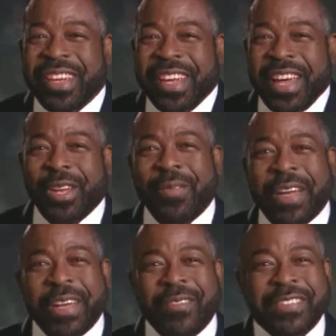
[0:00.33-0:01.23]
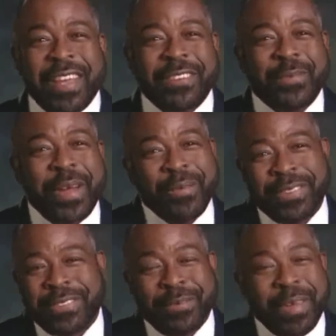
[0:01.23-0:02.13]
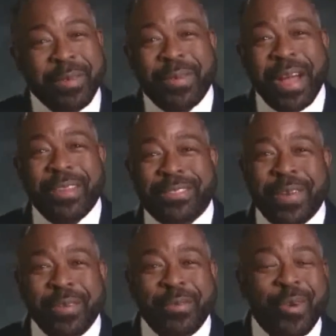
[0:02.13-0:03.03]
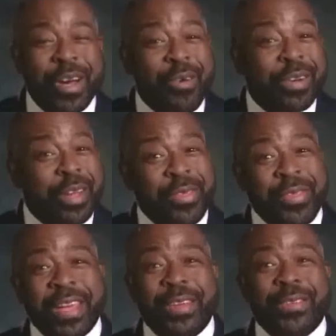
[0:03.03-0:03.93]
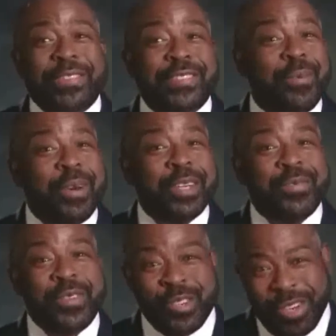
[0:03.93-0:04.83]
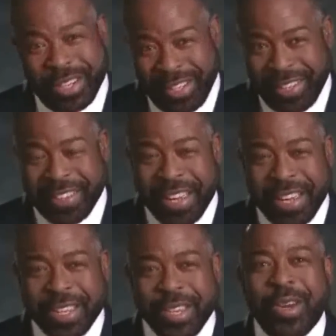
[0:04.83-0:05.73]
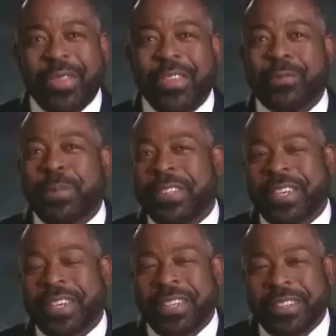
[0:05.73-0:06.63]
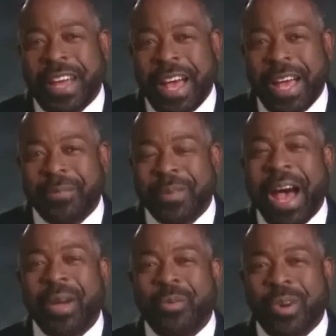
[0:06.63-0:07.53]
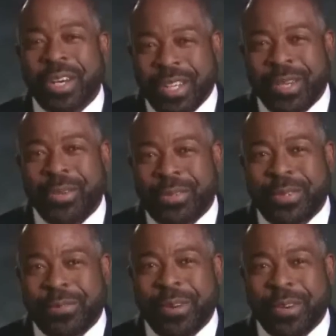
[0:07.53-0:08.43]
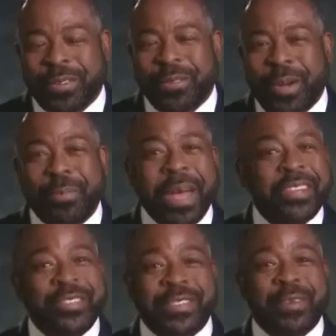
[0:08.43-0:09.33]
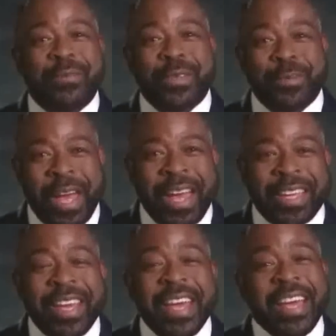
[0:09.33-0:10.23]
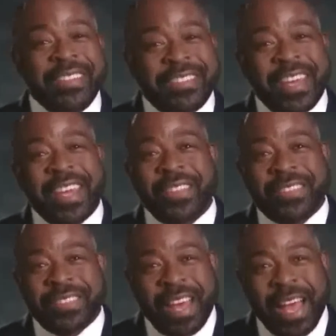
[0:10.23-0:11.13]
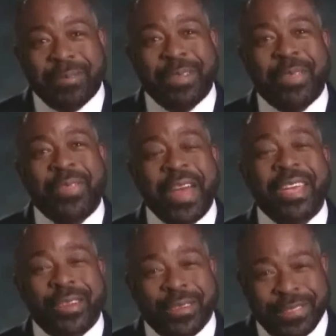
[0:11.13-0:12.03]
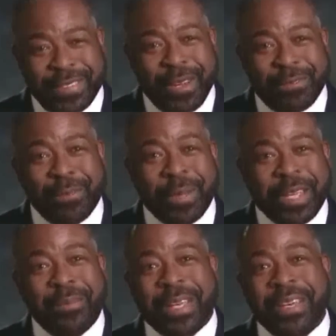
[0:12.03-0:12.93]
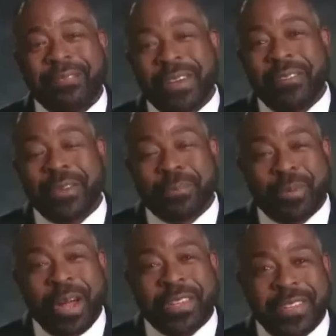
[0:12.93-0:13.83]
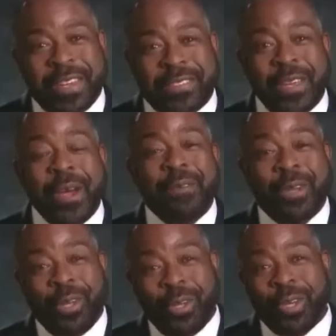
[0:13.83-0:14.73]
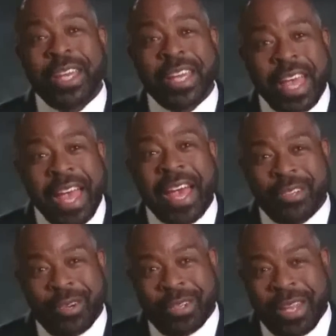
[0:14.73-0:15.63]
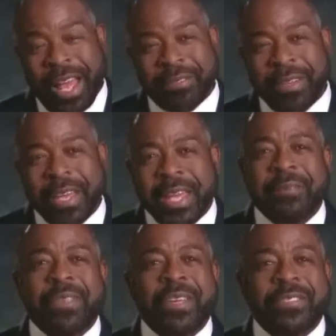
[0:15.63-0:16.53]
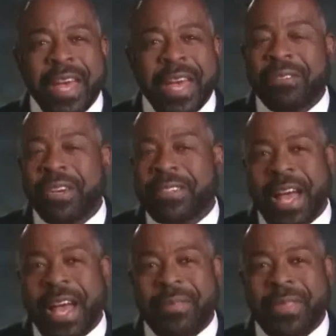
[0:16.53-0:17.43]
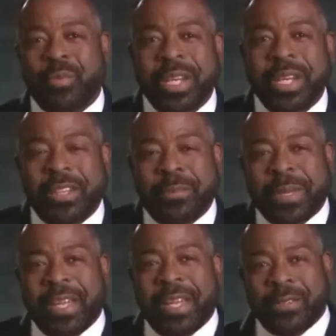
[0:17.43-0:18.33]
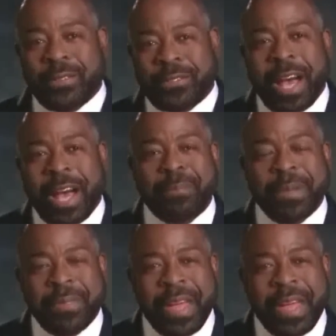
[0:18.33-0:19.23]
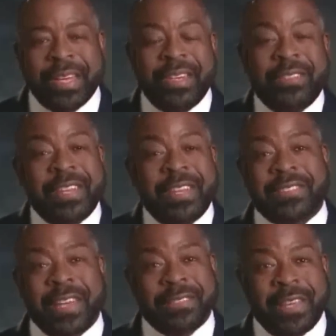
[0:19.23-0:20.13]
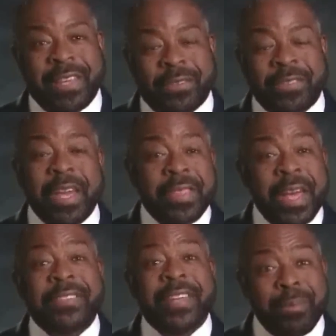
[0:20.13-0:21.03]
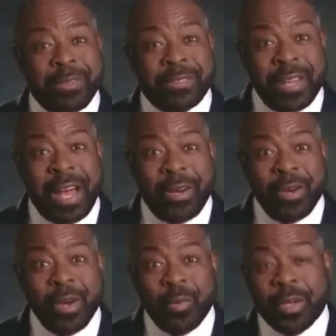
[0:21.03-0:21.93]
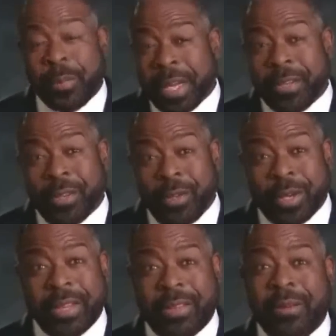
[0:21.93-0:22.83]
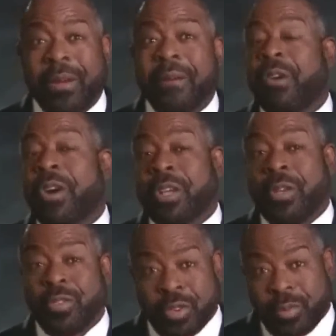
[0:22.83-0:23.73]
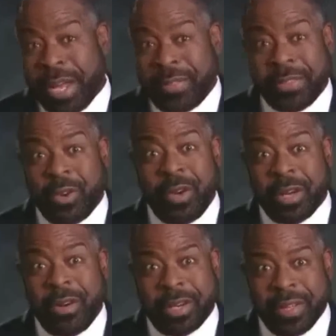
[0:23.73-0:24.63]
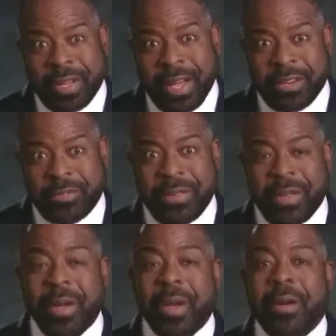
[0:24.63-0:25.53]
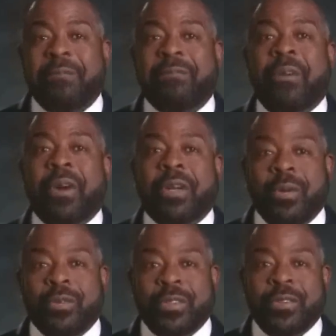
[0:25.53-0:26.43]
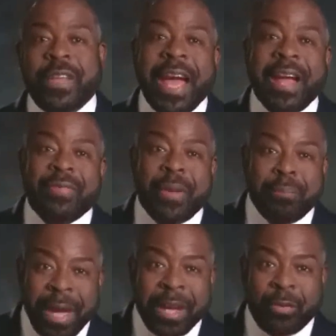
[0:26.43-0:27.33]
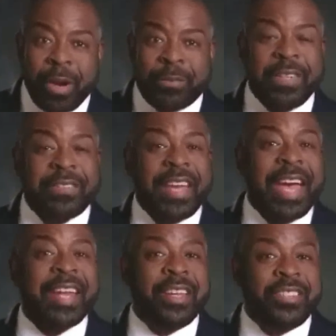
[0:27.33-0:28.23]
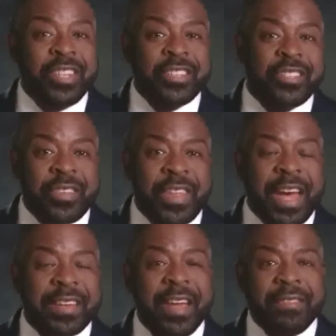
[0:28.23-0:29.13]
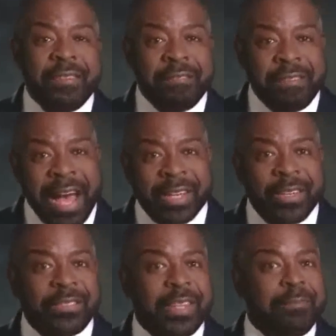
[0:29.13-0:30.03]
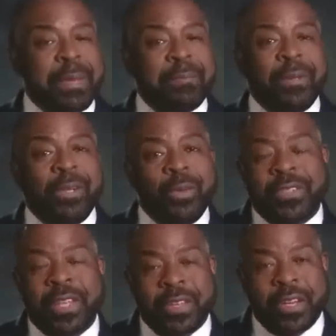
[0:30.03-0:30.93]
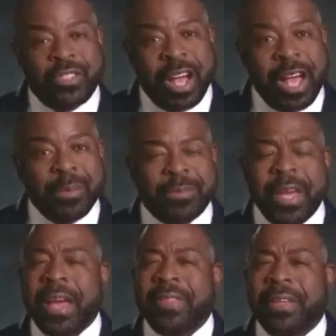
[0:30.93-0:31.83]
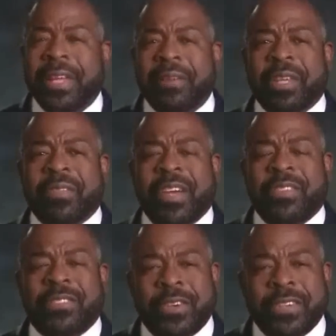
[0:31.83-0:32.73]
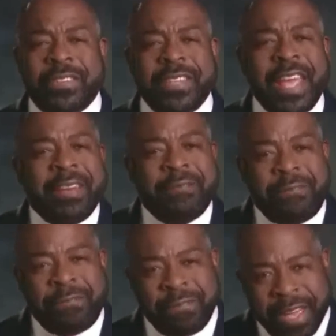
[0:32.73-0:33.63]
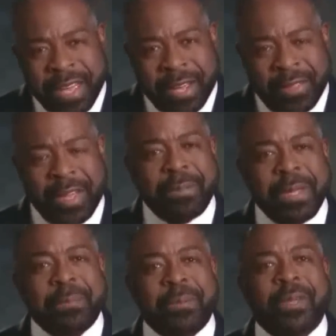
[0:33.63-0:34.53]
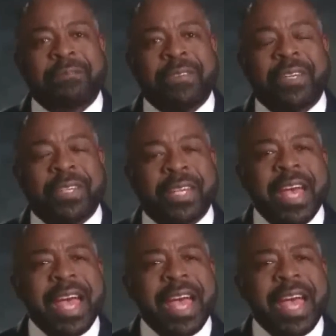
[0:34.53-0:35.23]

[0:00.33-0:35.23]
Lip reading: Hello, my name is Les Brown, Mrs. Mamie Brown's baby boy, and I want to thank you so much for joining us. You know, at this particular time, I want you to, first of all, pat yourself on the back and take the time to thank yourself for becoming involved in a process for looking at your life. If there's ever time that we need to begin to stop and think and assess ourselves, that time is now. When you begin to look at the foreclosure rate that's going on in the country and the foreclosures and the bankruptcies, and in addition to that, the violence and people losing their jobs and the level of uncertainty and fear that people are feeling.